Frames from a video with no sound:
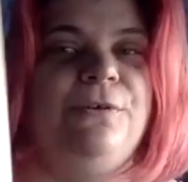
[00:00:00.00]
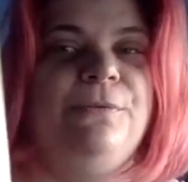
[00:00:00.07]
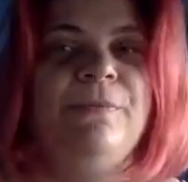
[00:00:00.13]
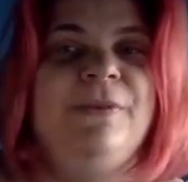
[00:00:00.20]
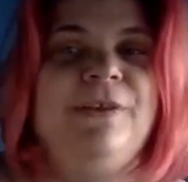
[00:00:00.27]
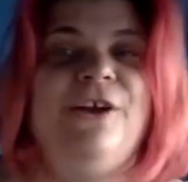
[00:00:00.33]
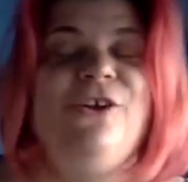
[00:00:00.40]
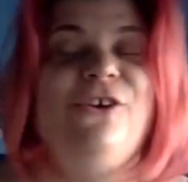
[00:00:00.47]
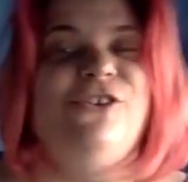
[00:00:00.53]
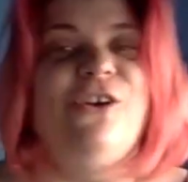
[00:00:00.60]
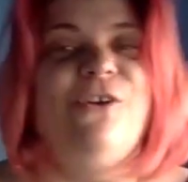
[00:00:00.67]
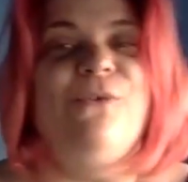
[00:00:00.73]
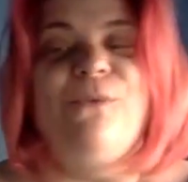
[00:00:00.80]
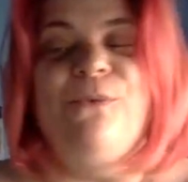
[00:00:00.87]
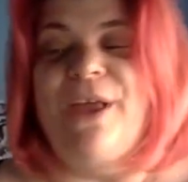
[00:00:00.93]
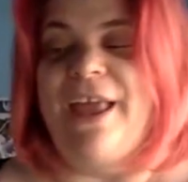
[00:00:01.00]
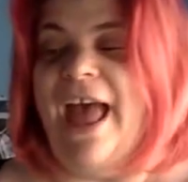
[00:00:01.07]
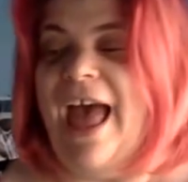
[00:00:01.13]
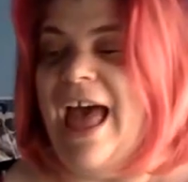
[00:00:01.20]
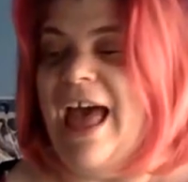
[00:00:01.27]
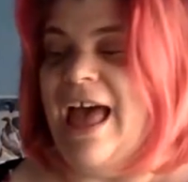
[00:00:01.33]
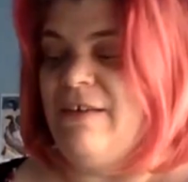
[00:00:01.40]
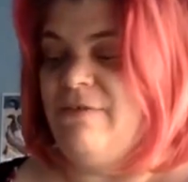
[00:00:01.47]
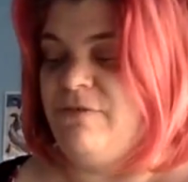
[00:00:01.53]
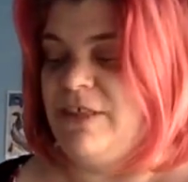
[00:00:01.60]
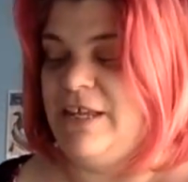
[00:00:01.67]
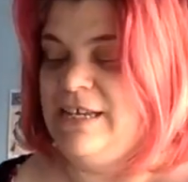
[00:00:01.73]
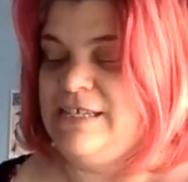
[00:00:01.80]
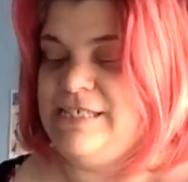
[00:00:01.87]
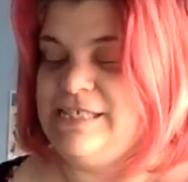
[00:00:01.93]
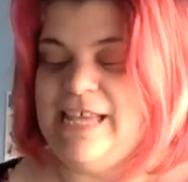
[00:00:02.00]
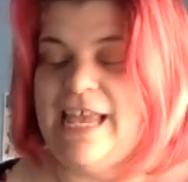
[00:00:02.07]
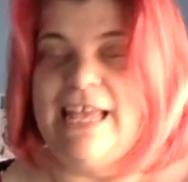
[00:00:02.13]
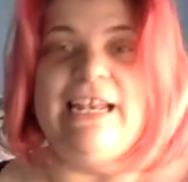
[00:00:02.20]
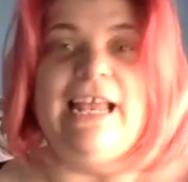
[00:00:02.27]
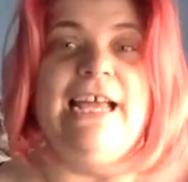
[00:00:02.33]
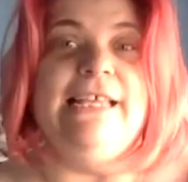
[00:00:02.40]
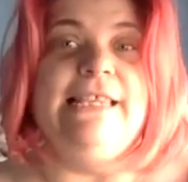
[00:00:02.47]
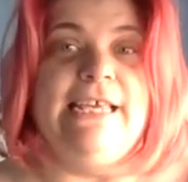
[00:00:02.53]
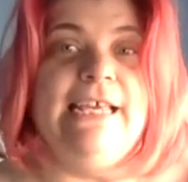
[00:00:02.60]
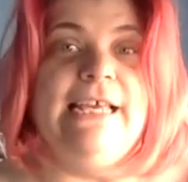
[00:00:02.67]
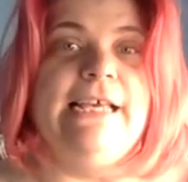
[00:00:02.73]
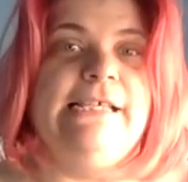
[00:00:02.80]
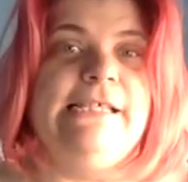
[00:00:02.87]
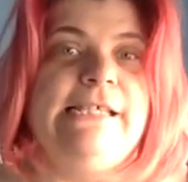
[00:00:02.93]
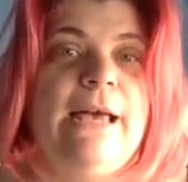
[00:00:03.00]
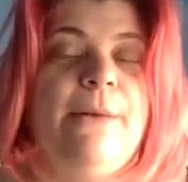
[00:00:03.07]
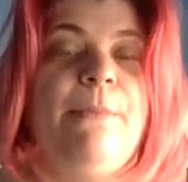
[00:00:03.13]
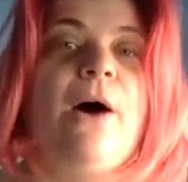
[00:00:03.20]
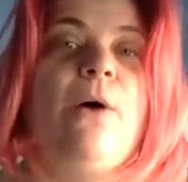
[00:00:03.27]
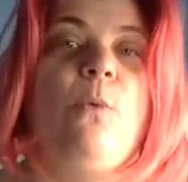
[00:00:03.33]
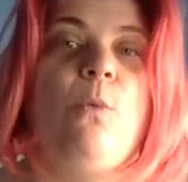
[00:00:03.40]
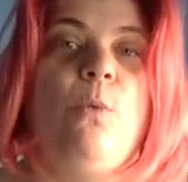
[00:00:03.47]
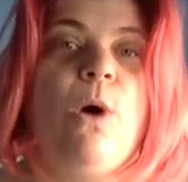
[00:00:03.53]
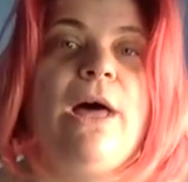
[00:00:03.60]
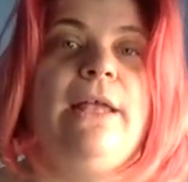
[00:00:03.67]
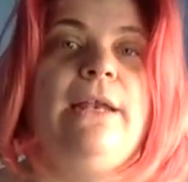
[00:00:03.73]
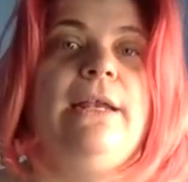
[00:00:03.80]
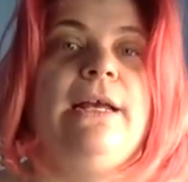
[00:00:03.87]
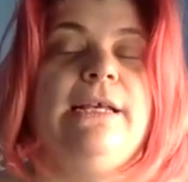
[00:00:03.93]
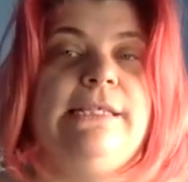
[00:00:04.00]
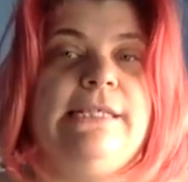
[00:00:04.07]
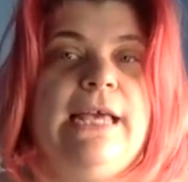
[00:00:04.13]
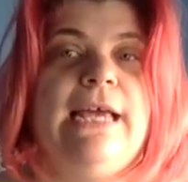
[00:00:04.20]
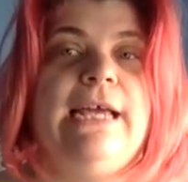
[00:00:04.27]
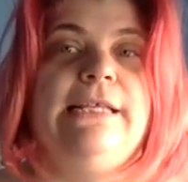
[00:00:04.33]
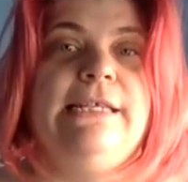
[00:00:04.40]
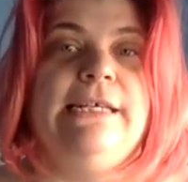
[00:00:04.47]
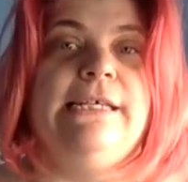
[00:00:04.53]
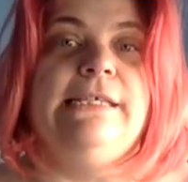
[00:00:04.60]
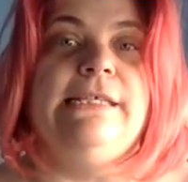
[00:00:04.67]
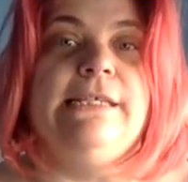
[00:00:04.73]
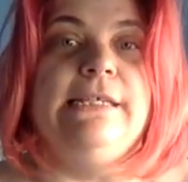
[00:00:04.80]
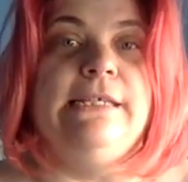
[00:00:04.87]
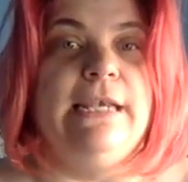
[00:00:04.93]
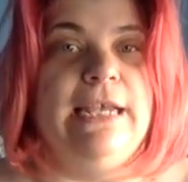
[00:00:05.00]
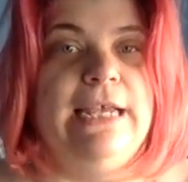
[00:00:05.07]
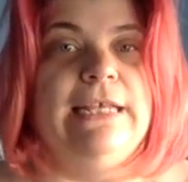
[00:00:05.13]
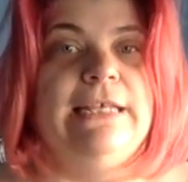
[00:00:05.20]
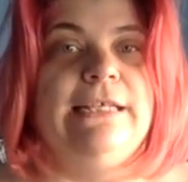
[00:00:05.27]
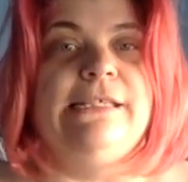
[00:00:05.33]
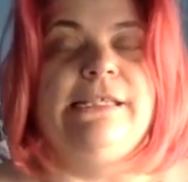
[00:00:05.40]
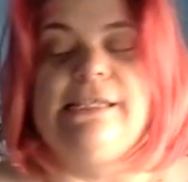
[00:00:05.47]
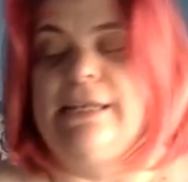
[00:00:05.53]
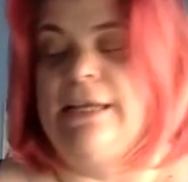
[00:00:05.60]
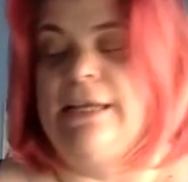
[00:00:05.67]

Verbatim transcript: So we have these set ideas about what a scientist is.